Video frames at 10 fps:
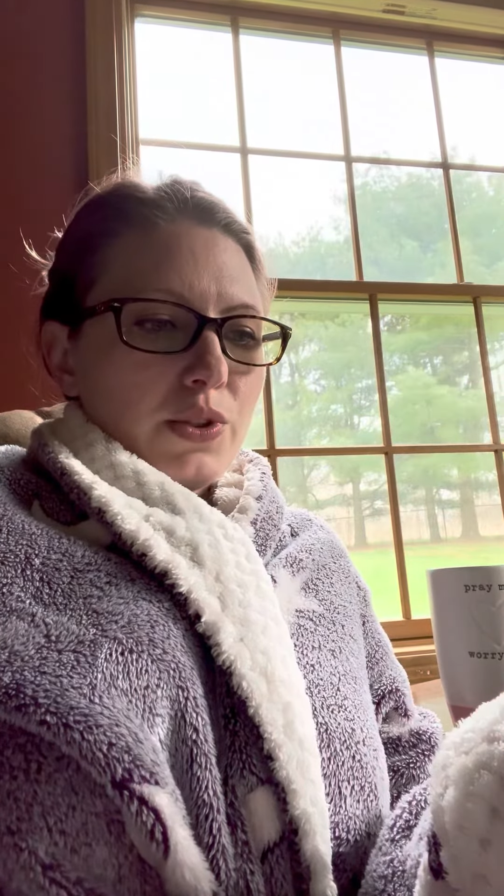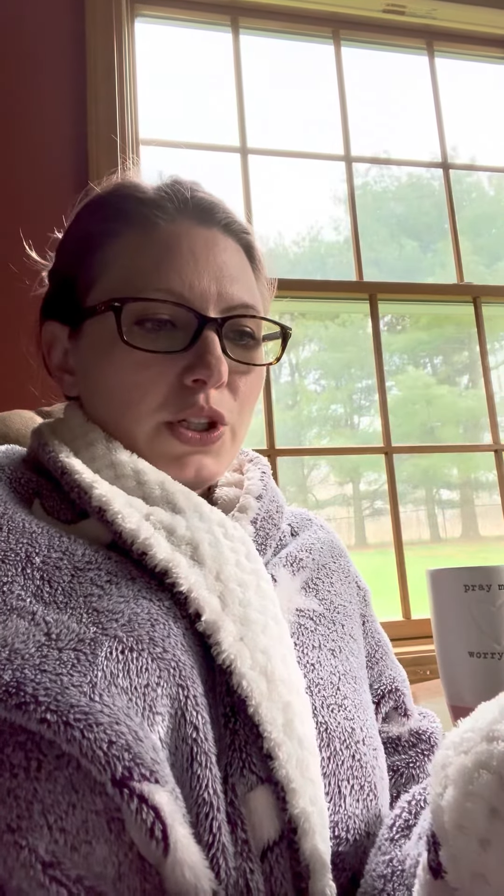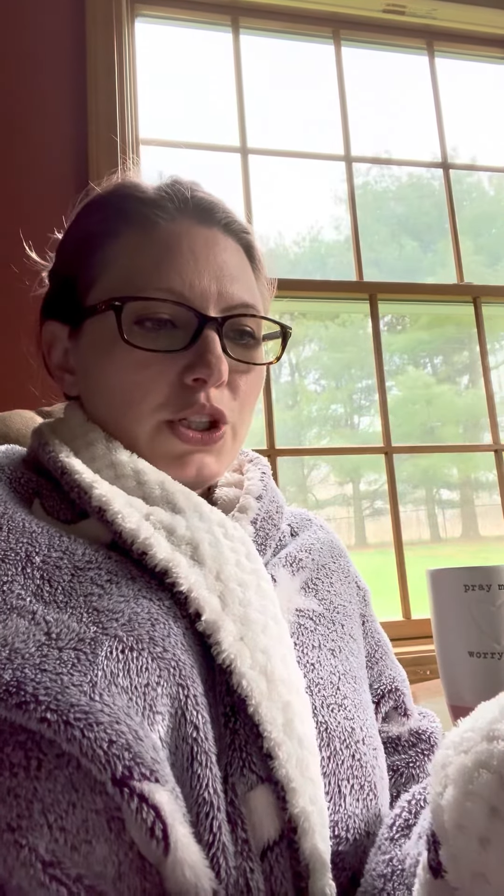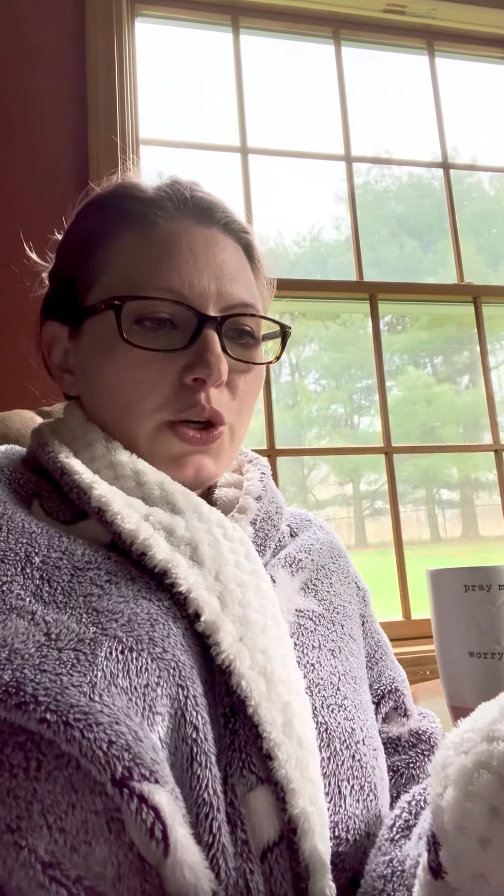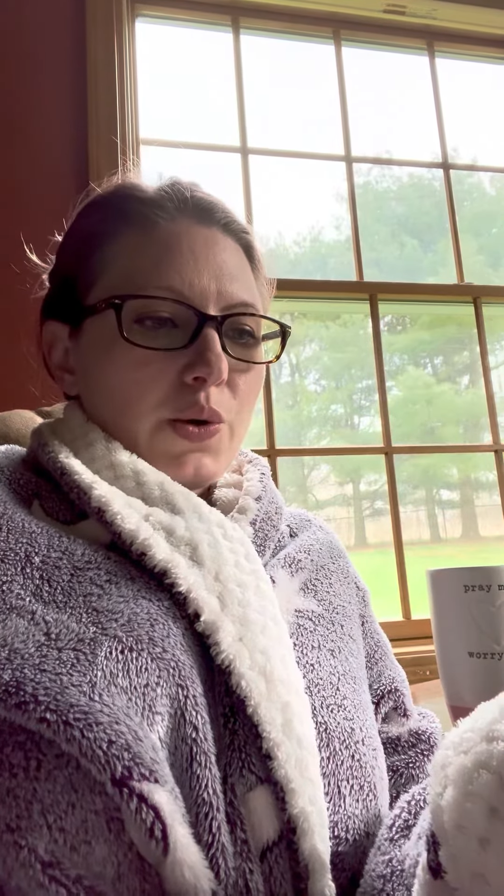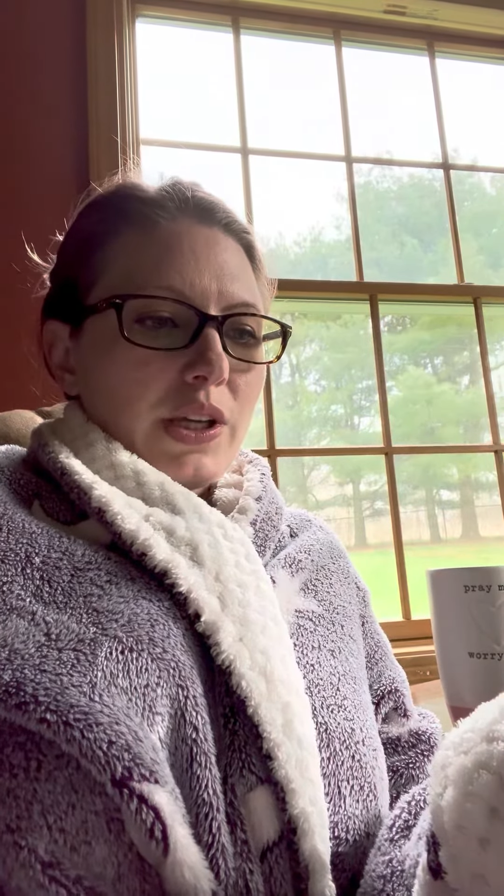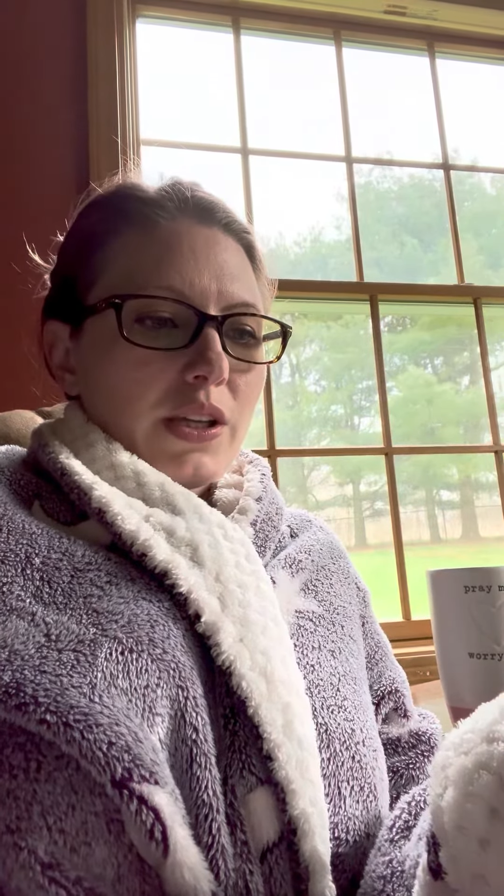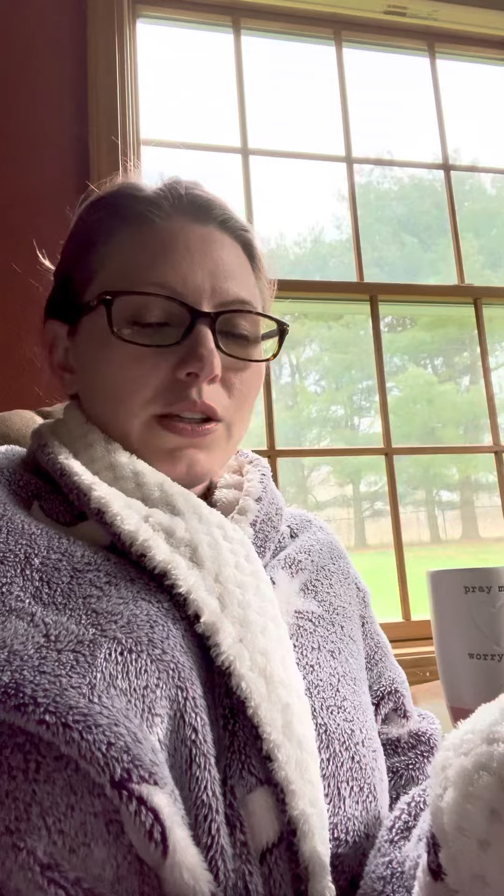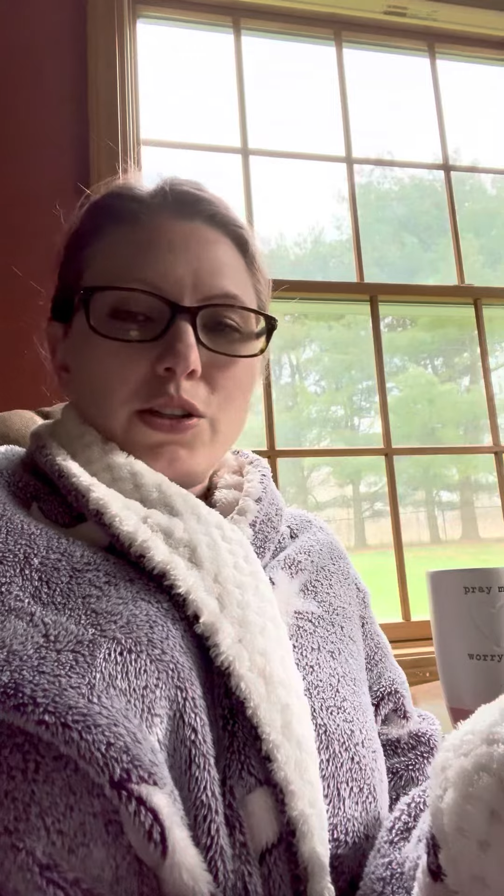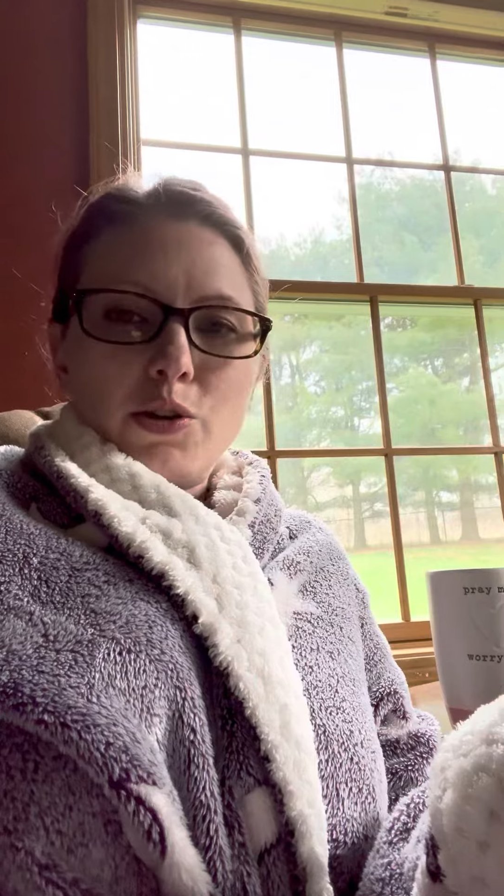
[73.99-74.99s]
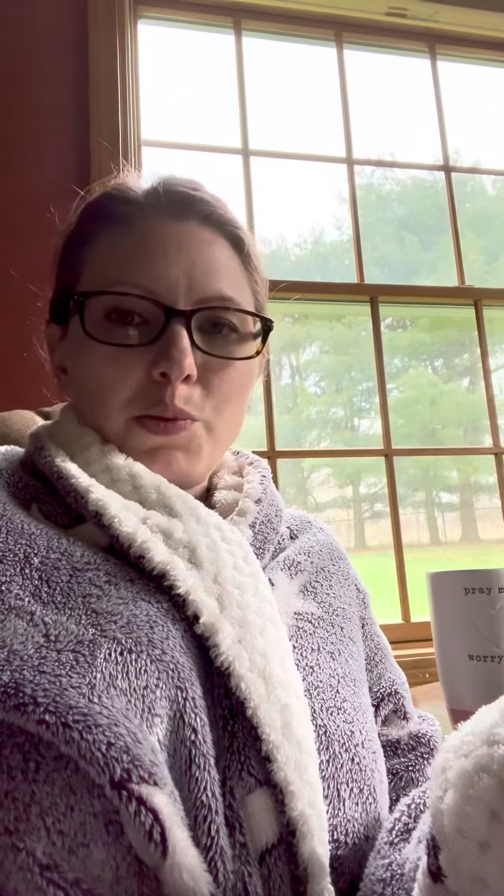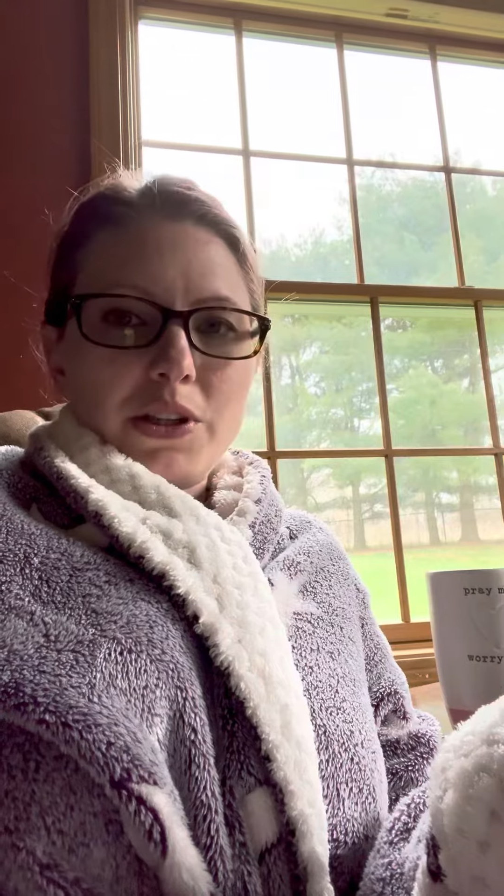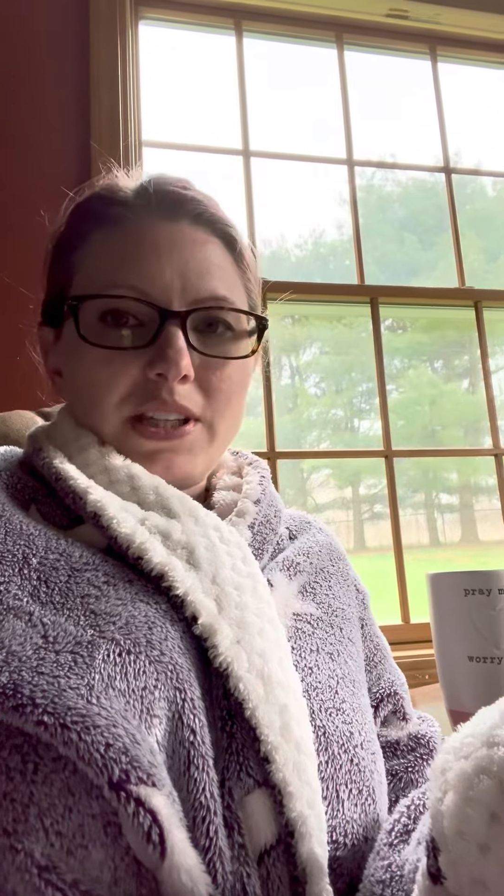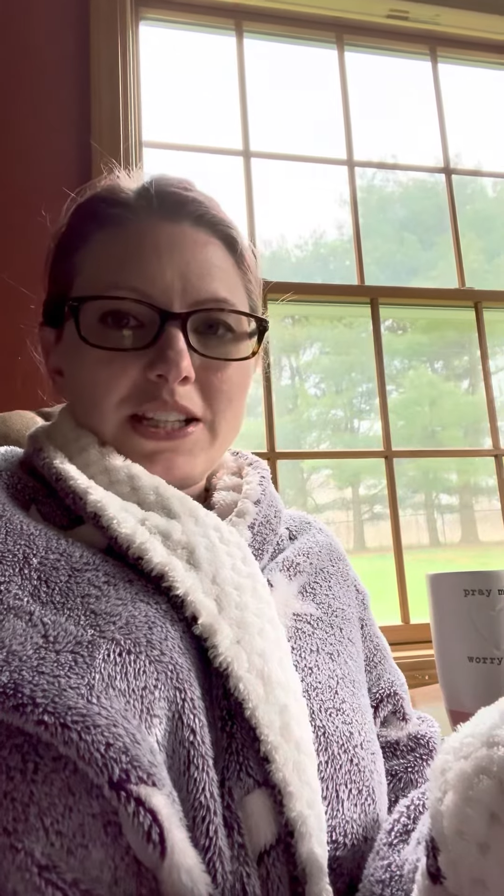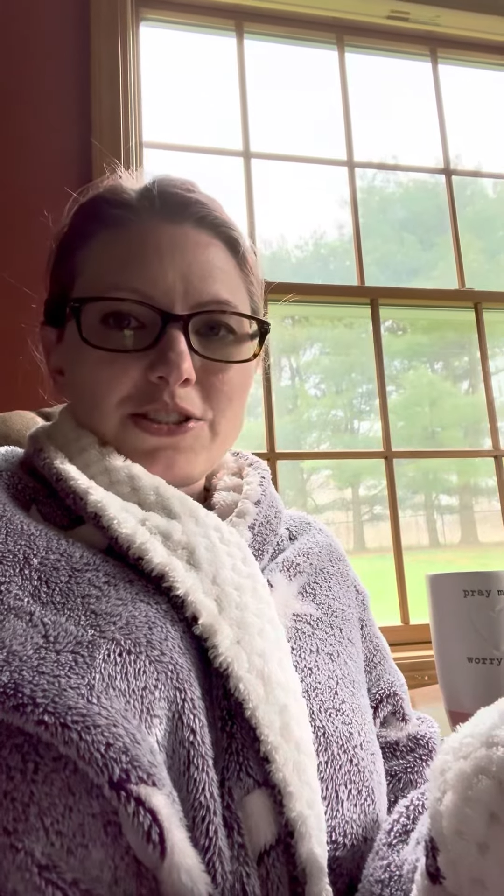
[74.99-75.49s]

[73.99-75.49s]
knowing you'll put things